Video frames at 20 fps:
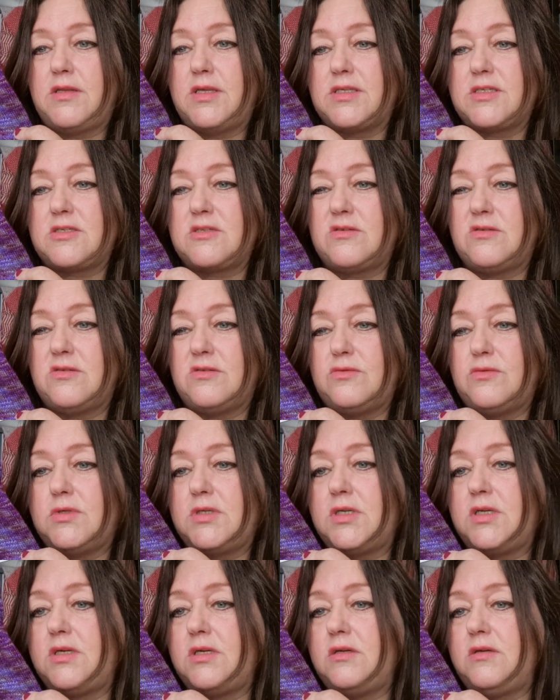That's not
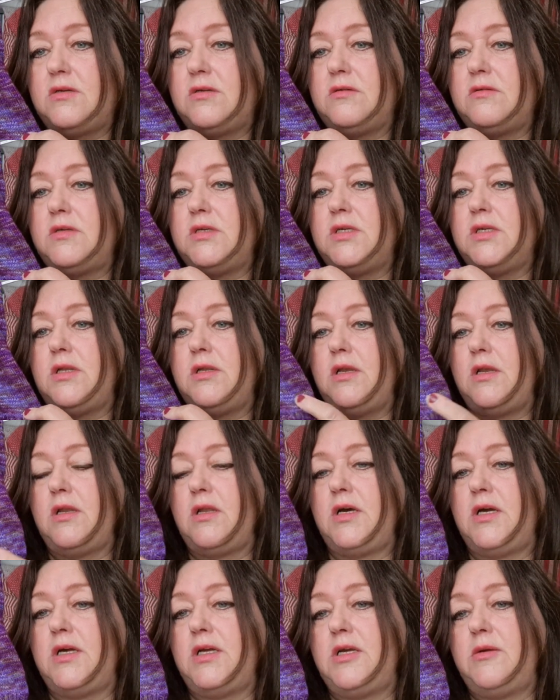what I really
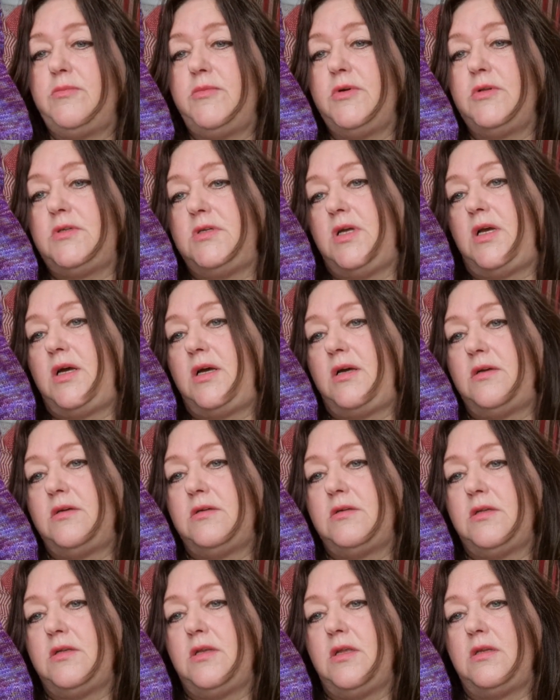like, but yeah,
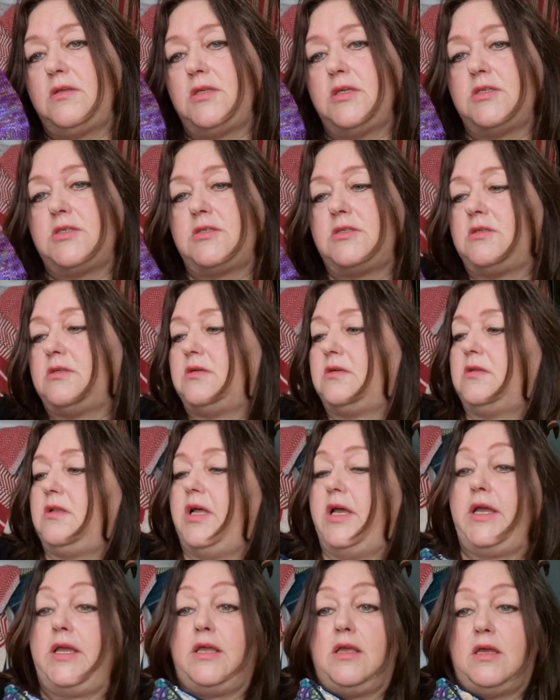it is
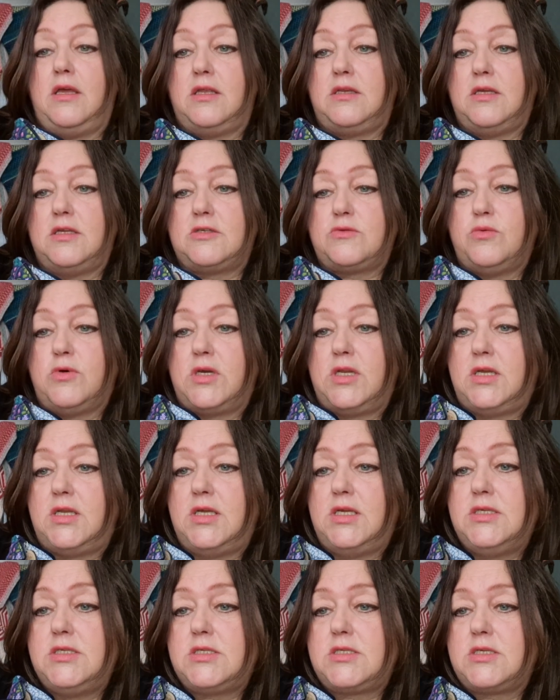it is what it
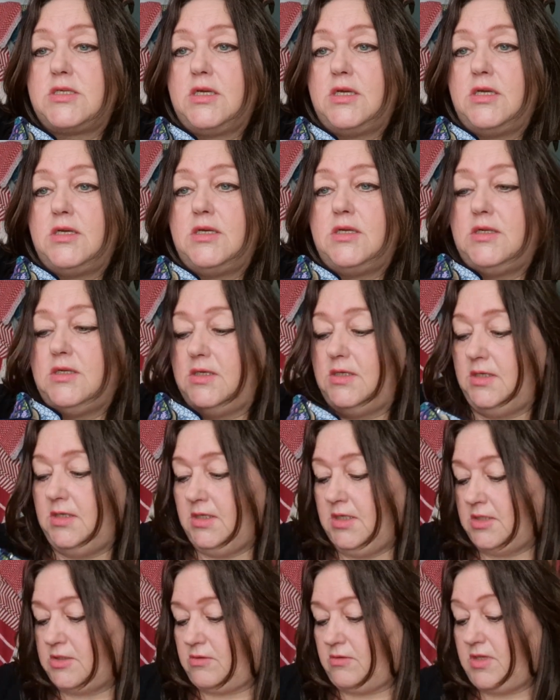is.
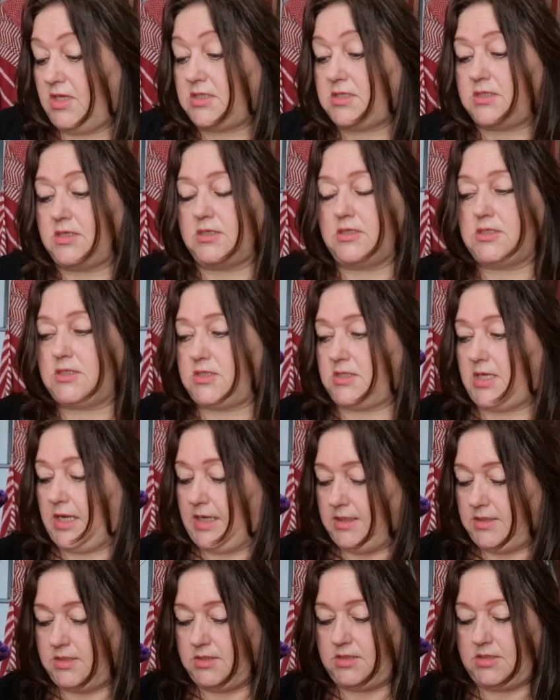So that's the
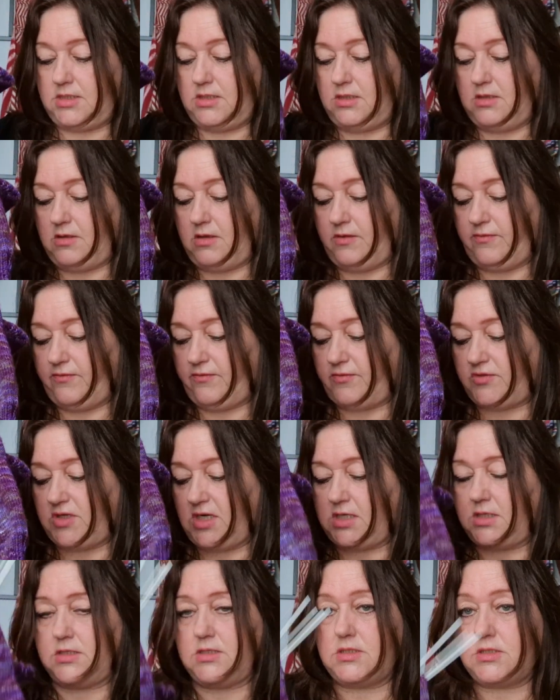
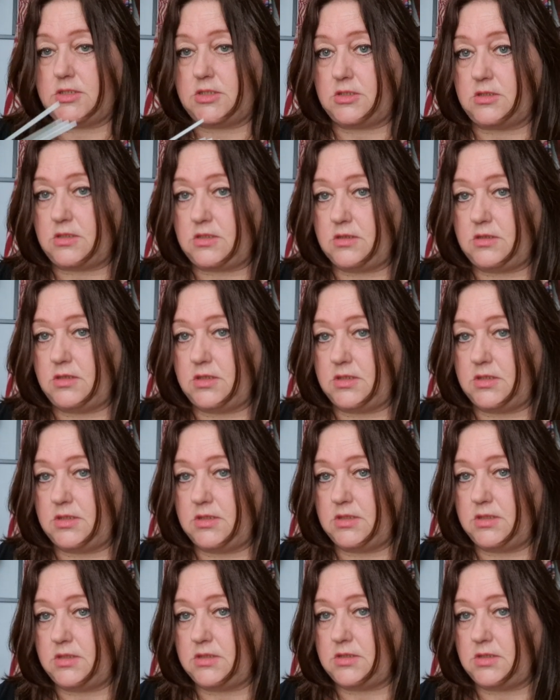second sock, I
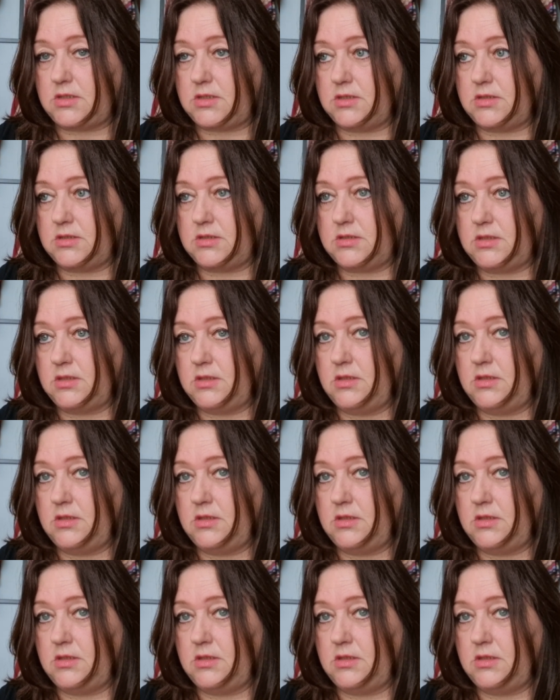think, second